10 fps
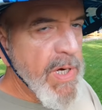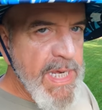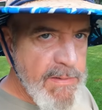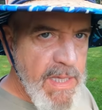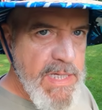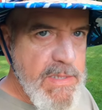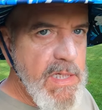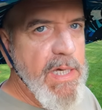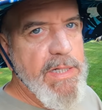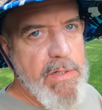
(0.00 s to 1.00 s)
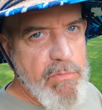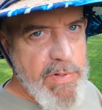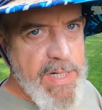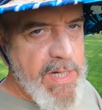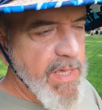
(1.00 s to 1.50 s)
rained last night, it
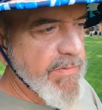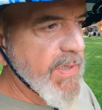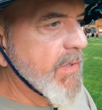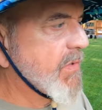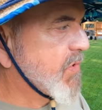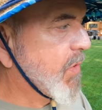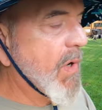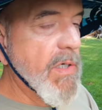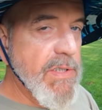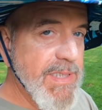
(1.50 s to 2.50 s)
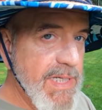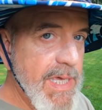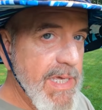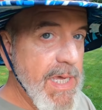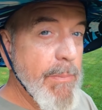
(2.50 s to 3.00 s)
rained heavy. So
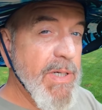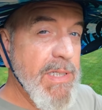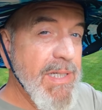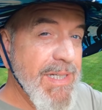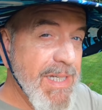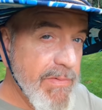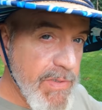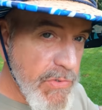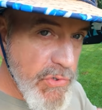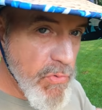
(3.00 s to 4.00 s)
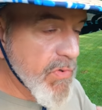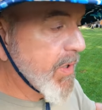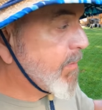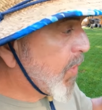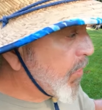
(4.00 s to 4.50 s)
today I'm gonna cut it even
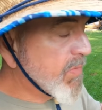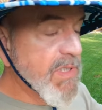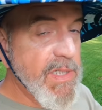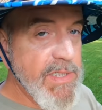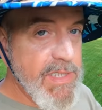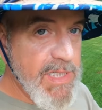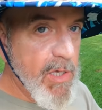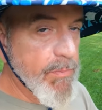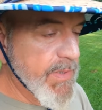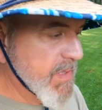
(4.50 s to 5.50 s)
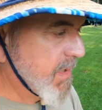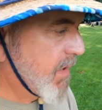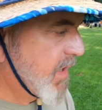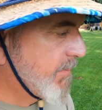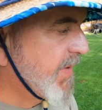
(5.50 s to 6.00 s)
shorter. I'm almost gonna scalp this
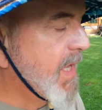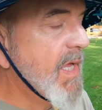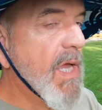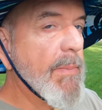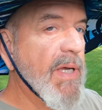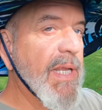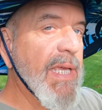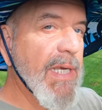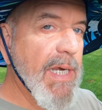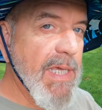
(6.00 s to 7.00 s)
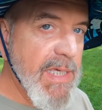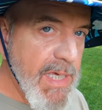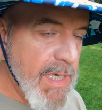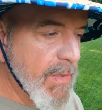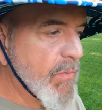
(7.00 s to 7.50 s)
lawn. I'm going to hit it
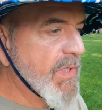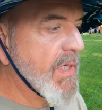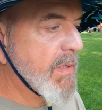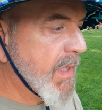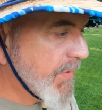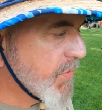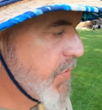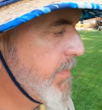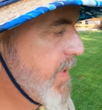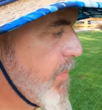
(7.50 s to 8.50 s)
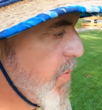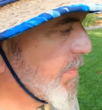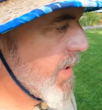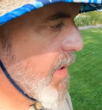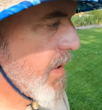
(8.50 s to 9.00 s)
again with another treatment of
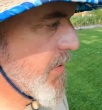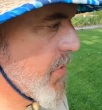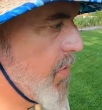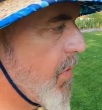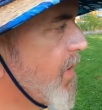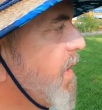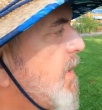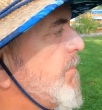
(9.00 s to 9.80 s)
propiconazole.